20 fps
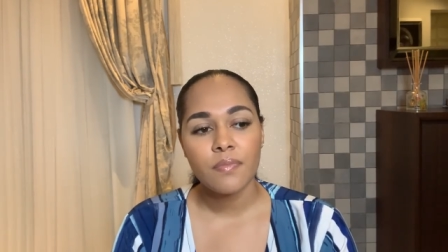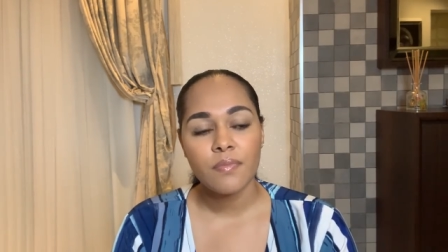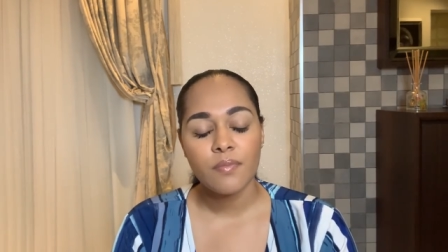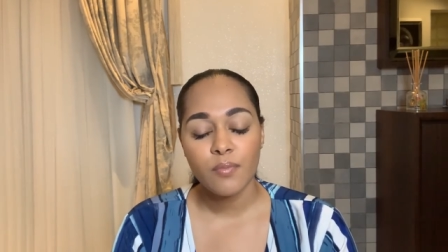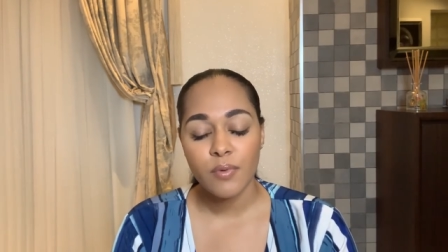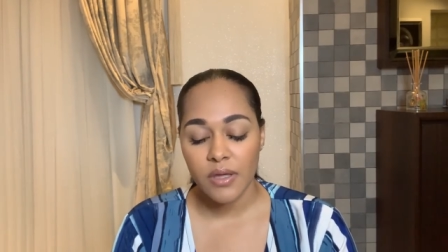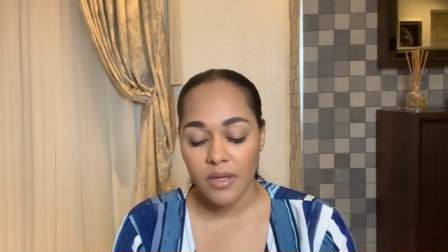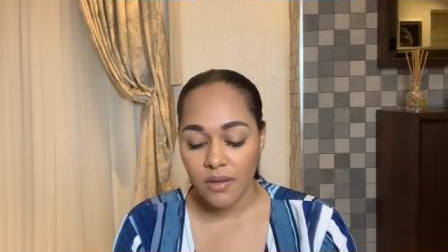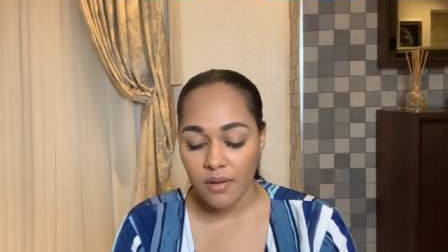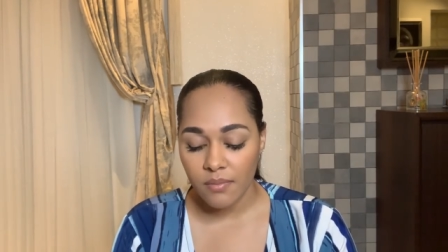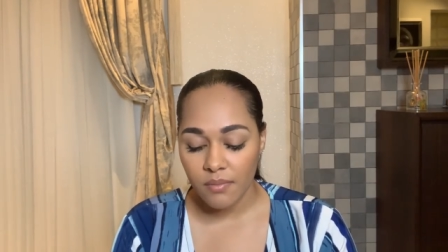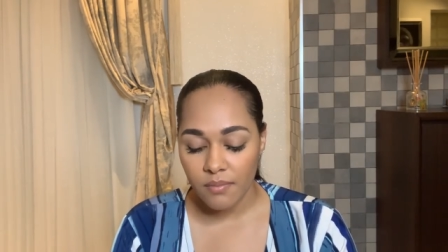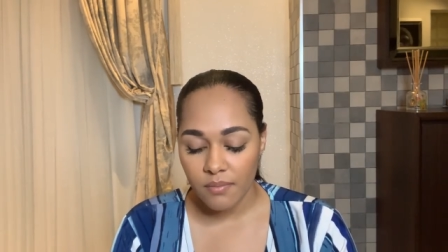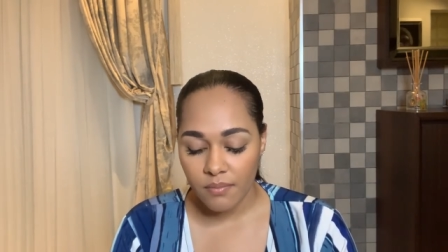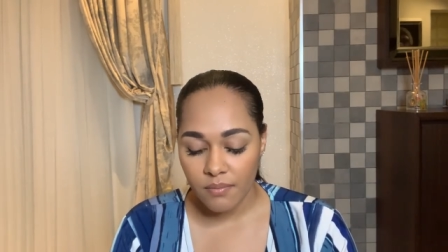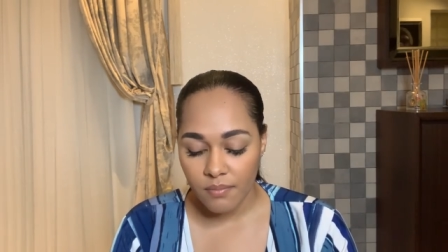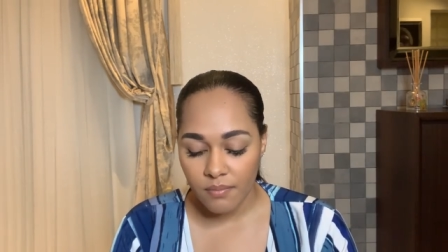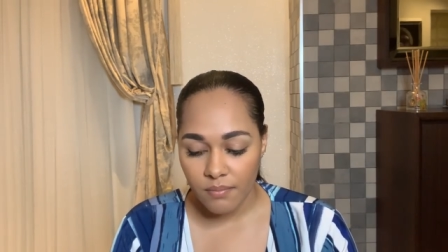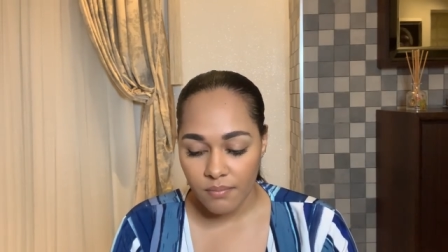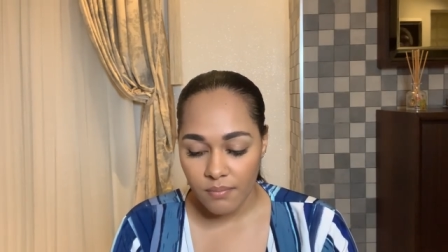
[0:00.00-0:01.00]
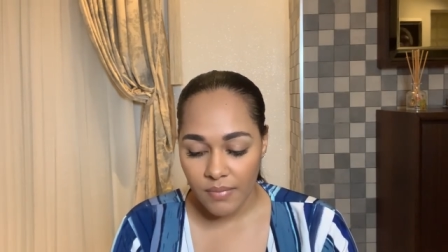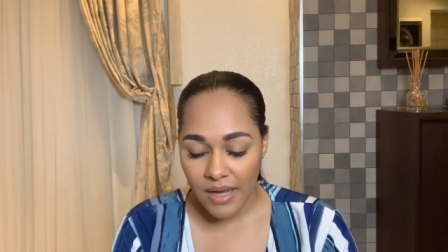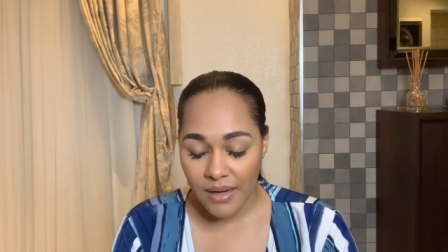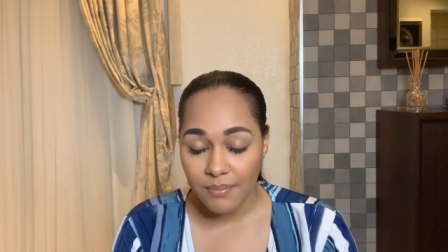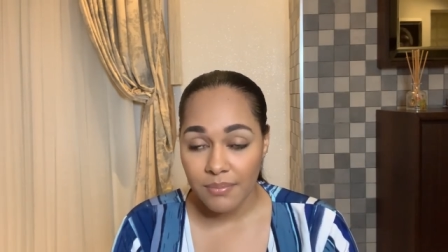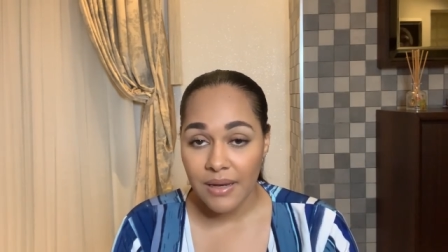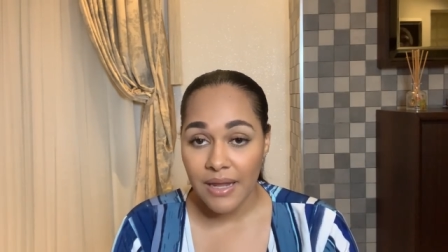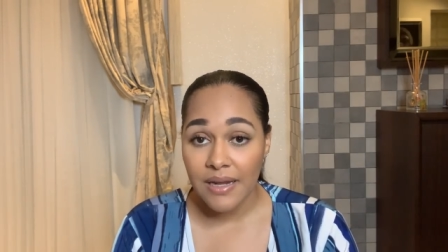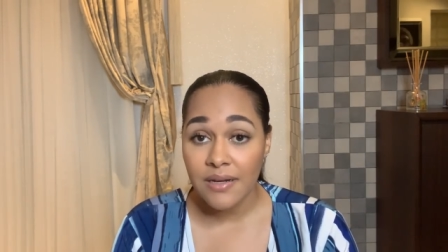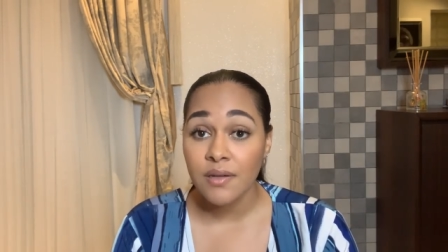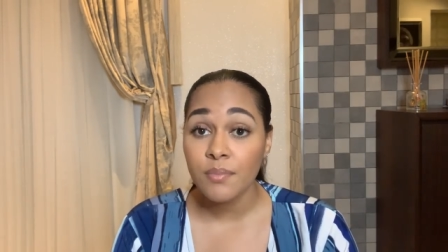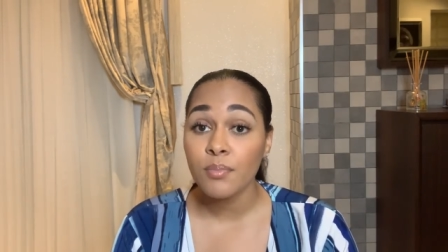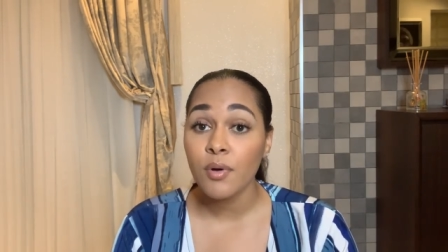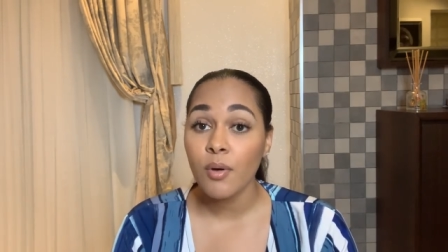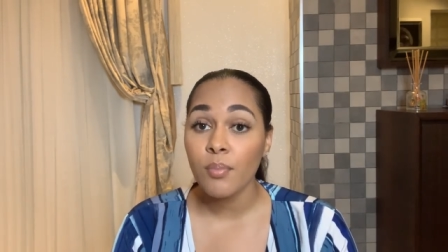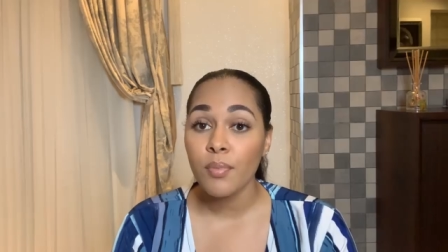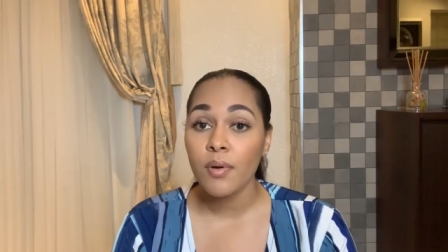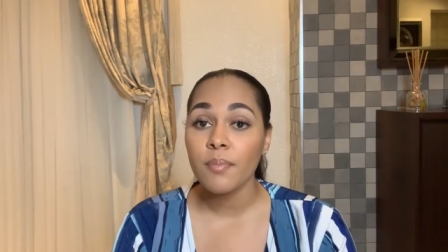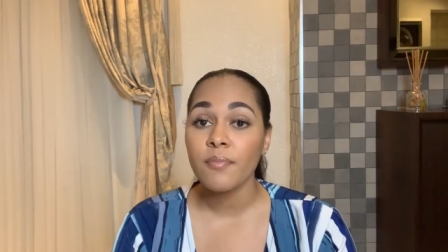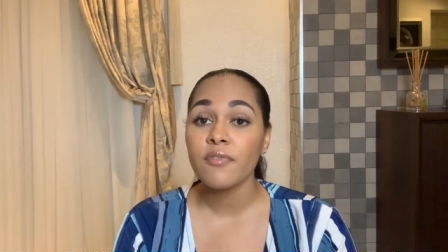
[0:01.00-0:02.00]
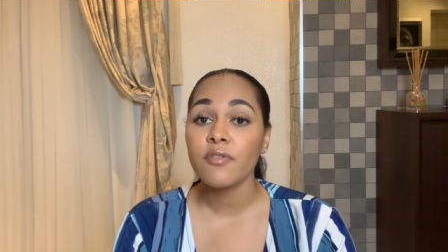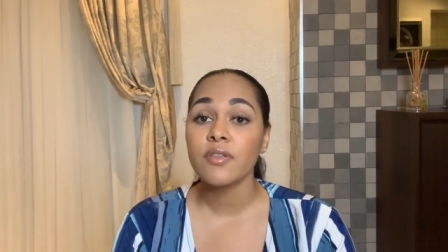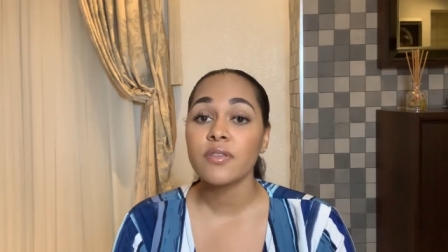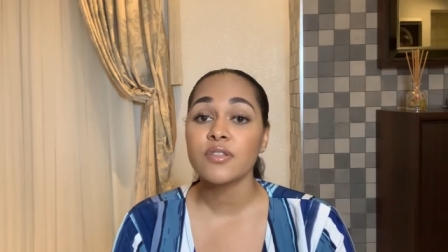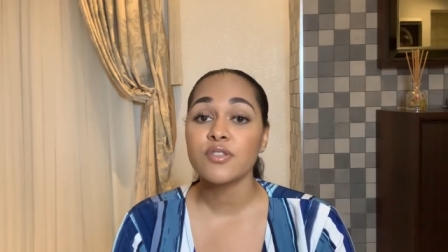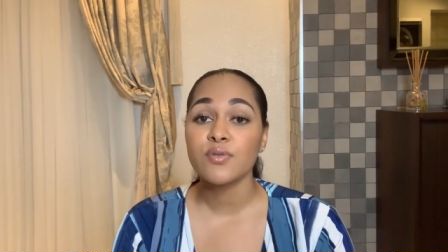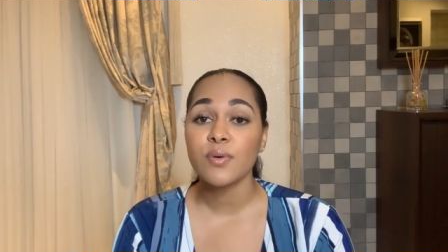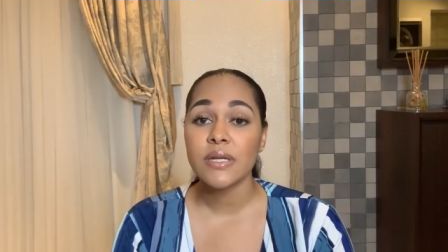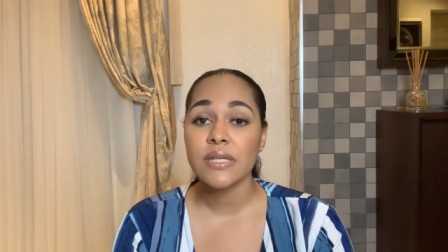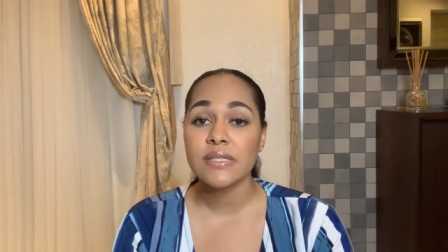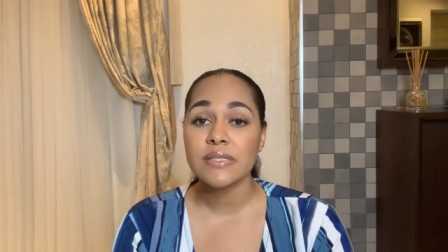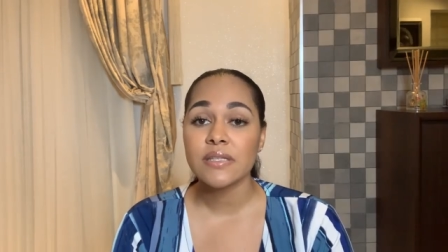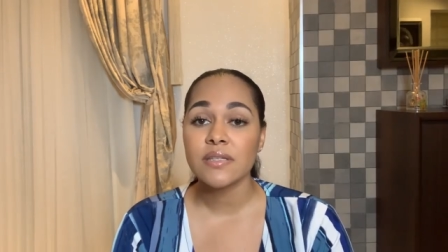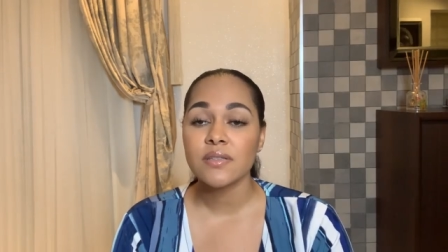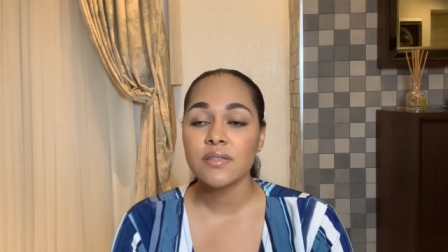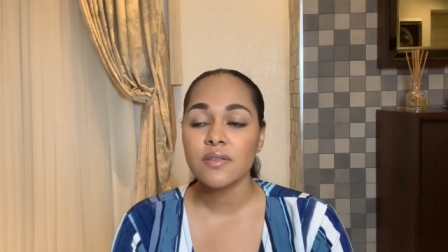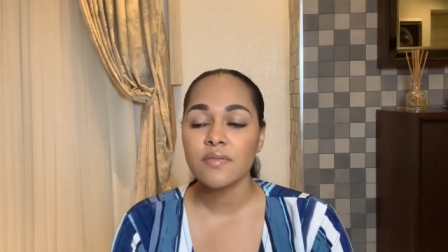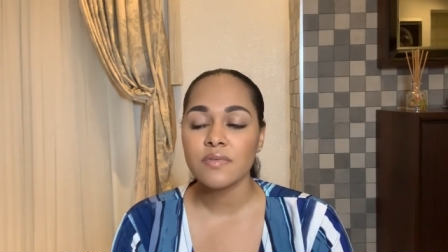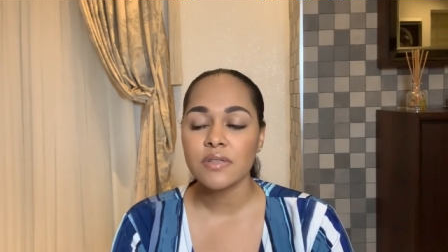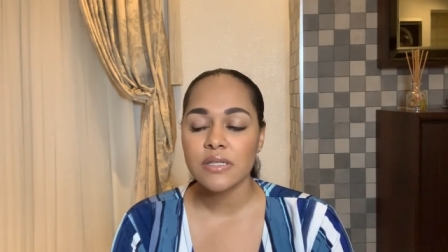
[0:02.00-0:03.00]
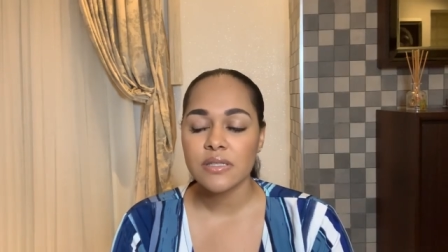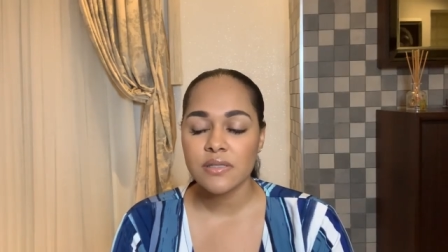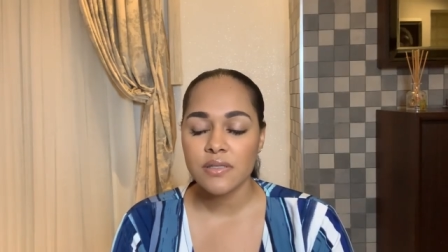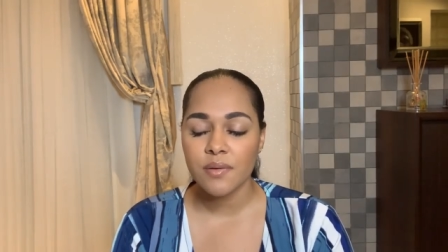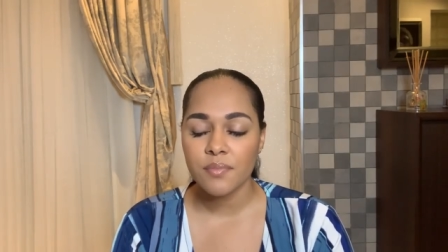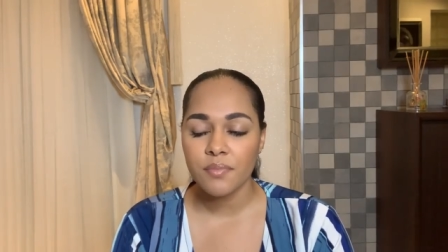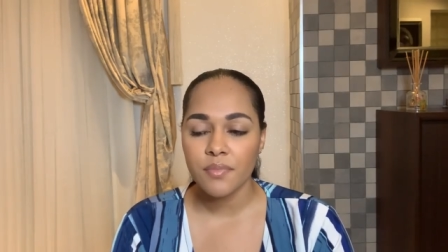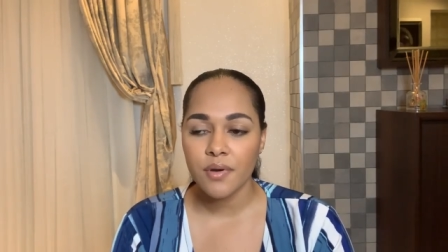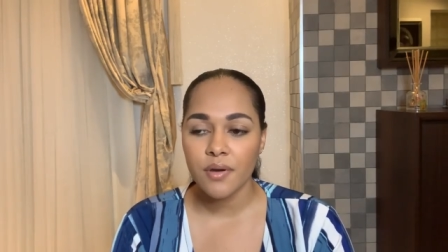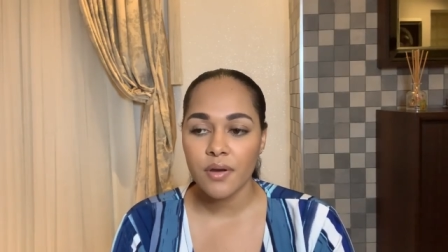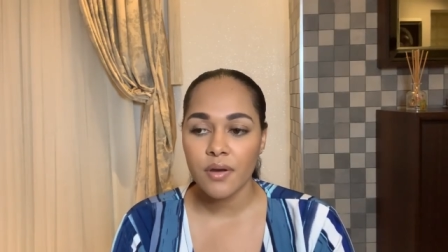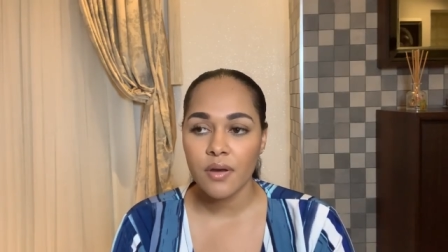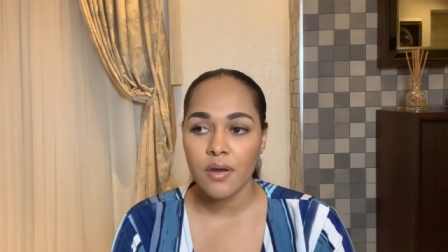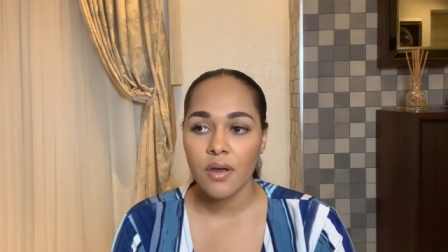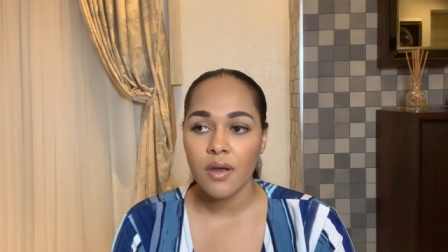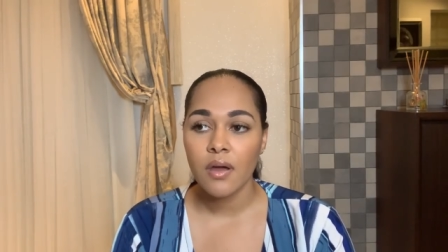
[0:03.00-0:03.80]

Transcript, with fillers: we had planned a pop-up for the 26th of December